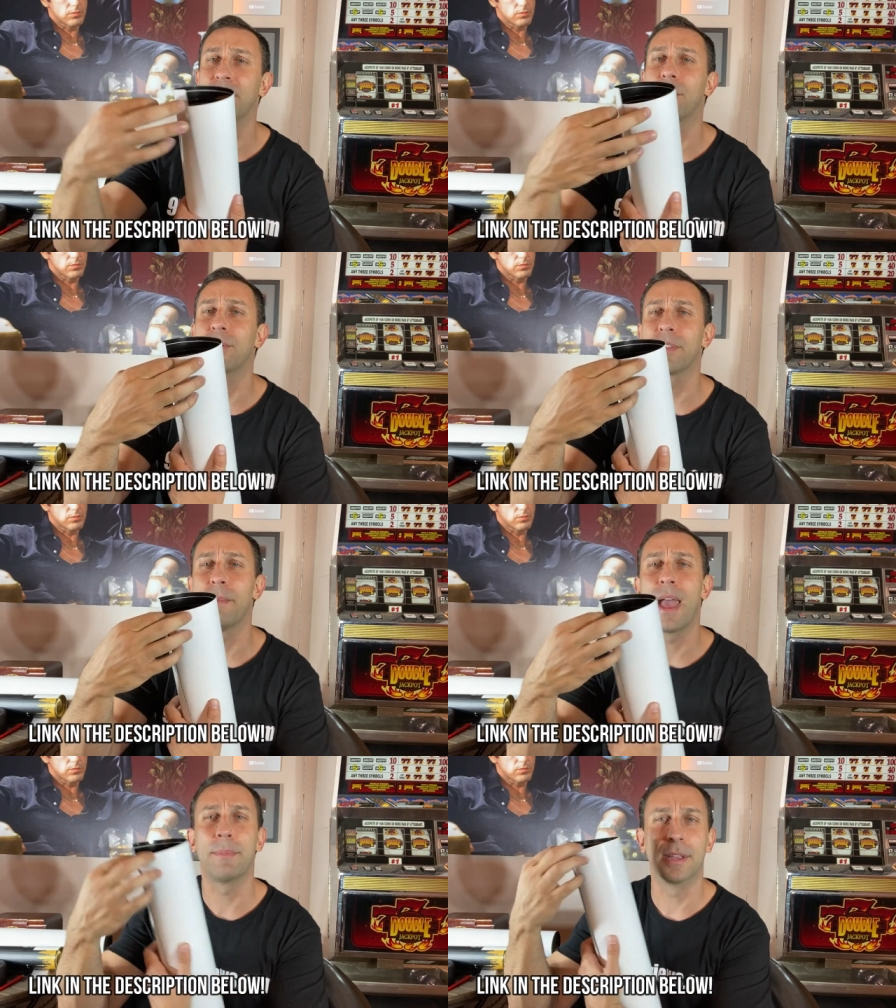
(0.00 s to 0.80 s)
them in the corner of the
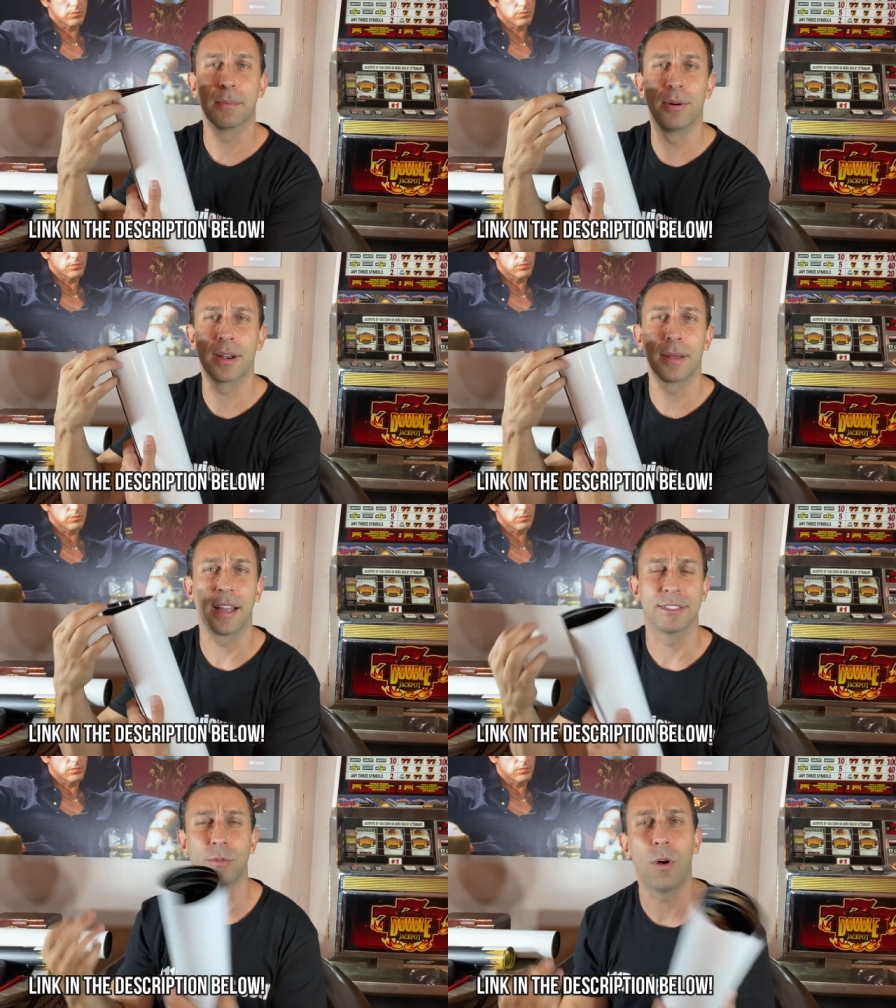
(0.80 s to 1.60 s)
map, and you can put it up
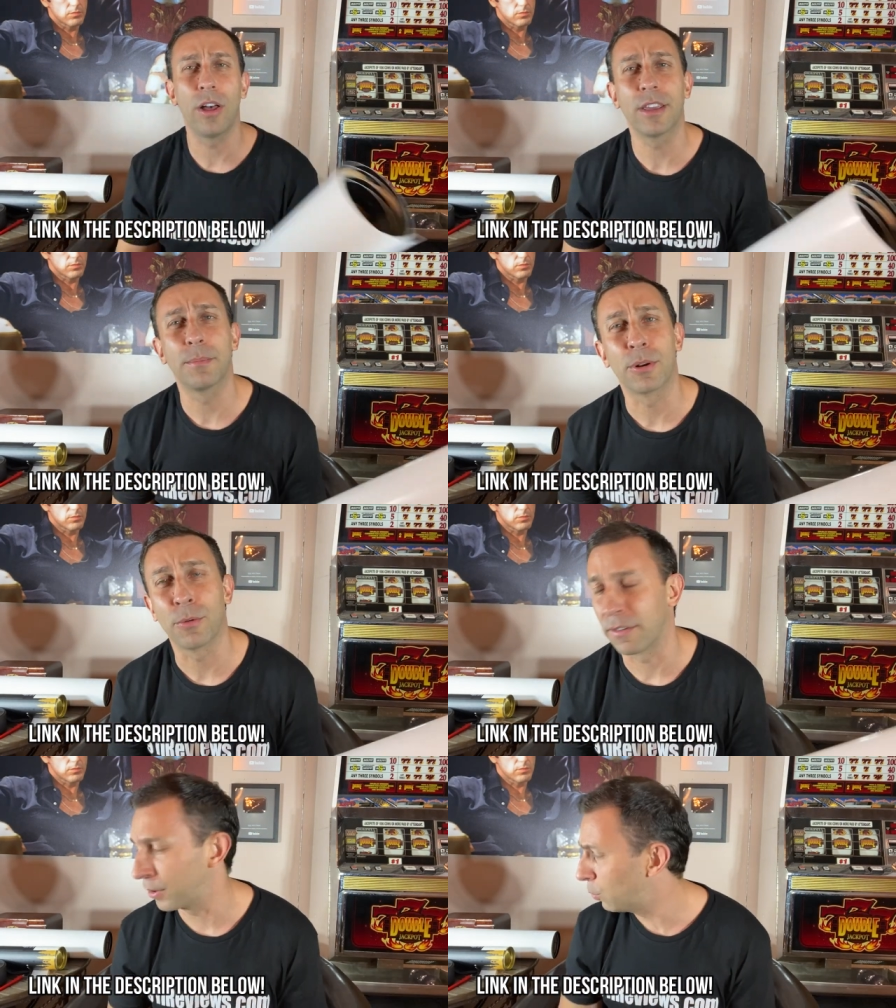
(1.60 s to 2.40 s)
against the wall, you can put it
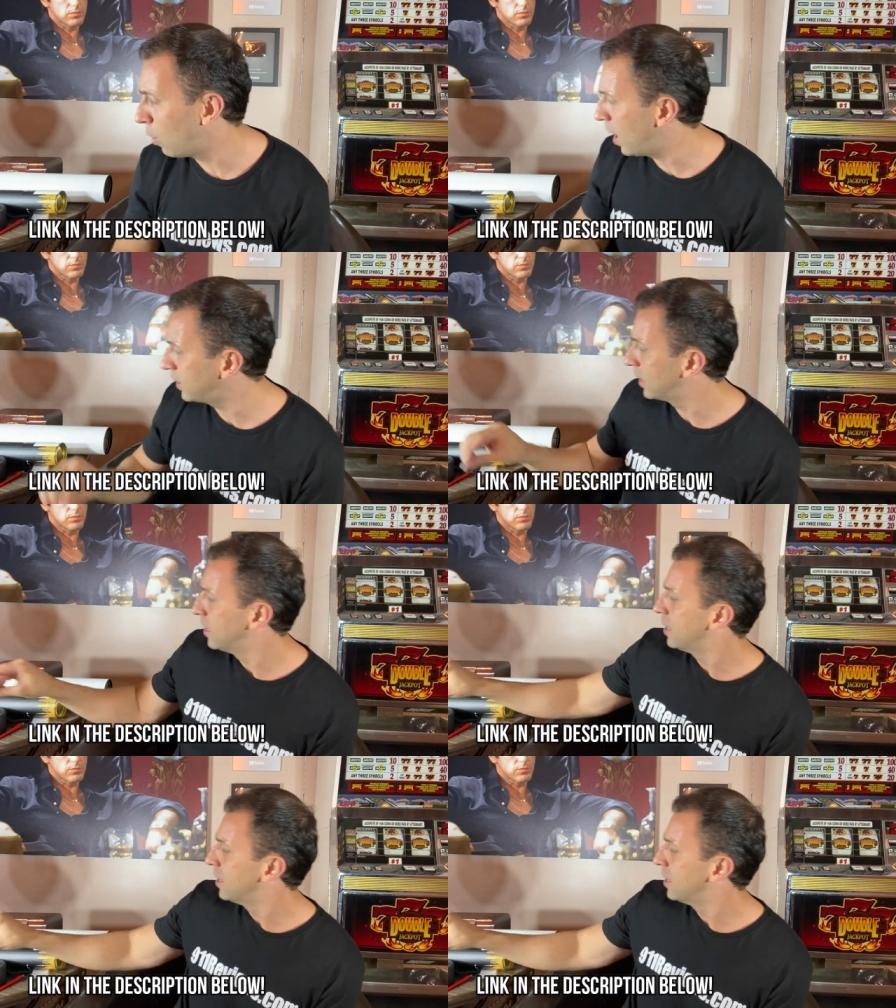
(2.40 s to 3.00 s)
wherever you want.